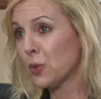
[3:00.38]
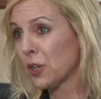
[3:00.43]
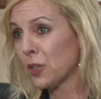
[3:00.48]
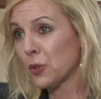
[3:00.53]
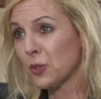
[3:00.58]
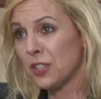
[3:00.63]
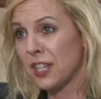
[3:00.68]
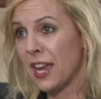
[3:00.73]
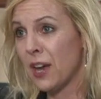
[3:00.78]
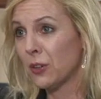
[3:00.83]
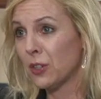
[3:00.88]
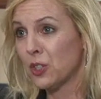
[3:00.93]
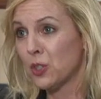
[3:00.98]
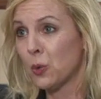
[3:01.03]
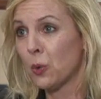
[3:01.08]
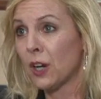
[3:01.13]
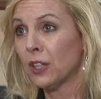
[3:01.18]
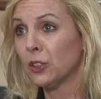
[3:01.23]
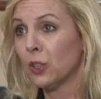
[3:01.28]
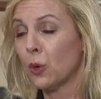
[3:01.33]
trickles down
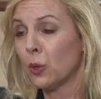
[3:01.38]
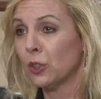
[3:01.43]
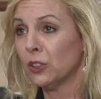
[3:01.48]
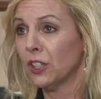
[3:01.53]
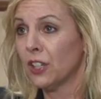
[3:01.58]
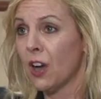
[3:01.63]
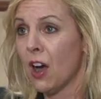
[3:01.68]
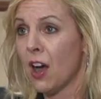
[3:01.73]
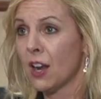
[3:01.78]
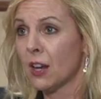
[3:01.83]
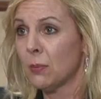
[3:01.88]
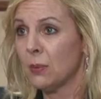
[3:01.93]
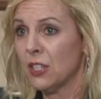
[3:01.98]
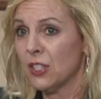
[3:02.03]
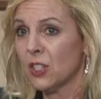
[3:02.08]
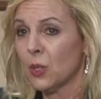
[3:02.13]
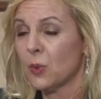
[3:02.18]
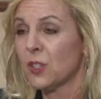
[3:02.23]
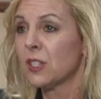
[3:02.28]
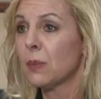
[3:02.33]
into our local economy.
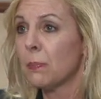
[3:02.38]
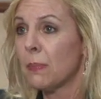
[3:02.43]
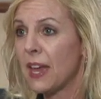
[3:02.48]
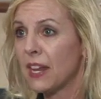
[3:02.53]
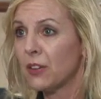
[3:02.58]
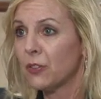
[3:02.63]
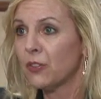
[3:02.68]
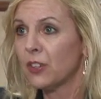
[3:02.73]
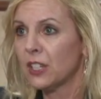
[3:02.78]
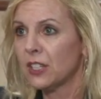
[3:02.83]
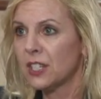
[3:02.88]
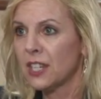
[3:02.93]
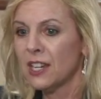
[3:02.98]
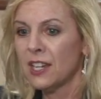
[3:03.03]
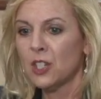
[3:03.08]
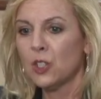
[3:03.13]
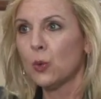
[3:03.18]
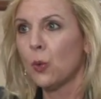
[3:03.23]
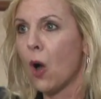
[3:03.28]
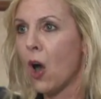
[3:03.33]
So it's a benefit
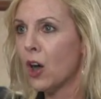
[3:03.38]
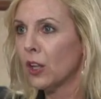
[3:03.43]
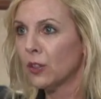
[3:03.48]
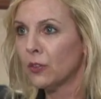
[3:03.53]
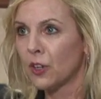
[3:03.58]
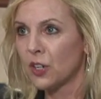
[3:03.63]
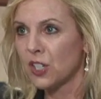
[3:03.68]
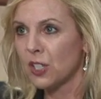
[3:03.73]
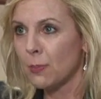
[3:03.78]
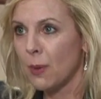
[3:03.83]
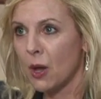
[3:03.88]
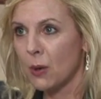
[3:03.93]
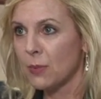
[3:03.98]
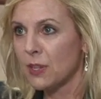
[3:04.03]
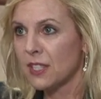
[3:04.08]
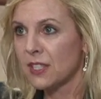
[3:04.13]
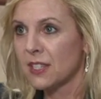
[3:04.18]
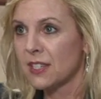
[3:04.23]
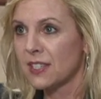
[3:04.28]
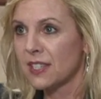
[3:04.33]
to all of our small
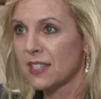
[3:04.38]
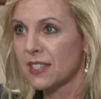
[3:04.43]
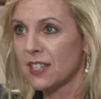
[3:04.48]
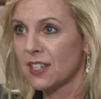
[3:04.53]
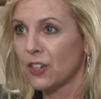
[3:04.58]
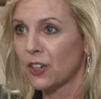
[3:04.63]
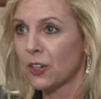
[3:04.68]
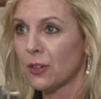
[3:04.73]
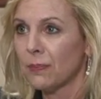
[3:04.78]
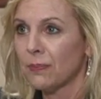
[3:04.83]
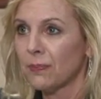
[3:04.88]
businesses here.